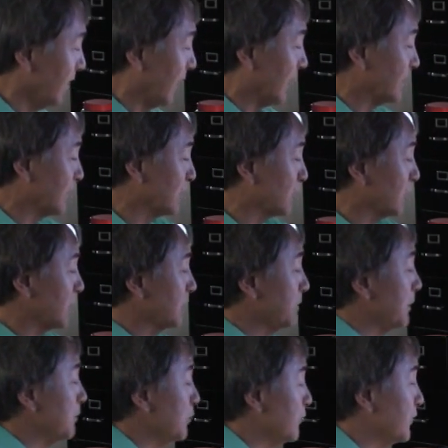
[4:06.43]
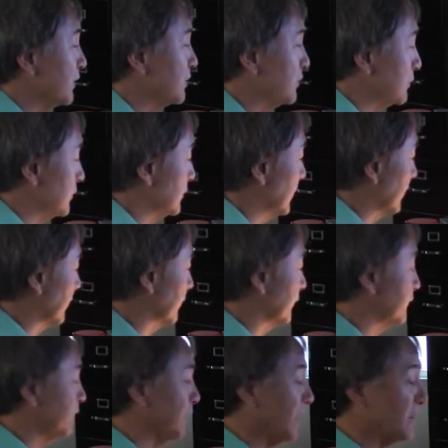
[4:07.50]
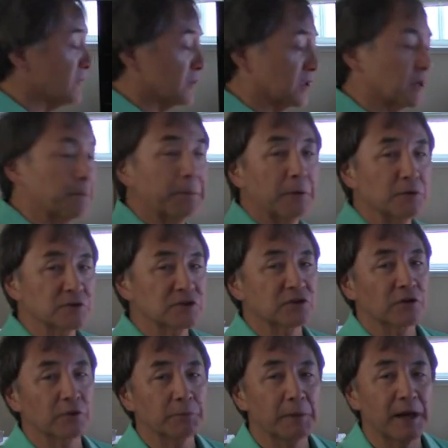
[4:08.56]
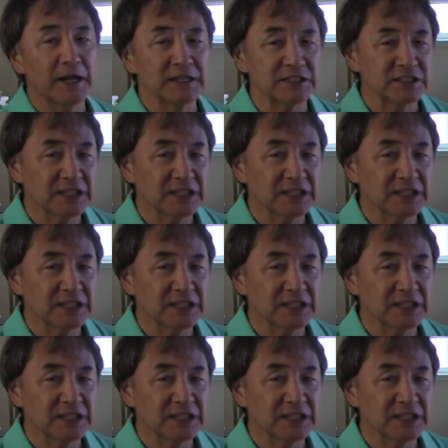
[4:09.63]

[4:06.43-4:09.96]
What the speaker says: And then we're going to be moving to a favorite composer of mine,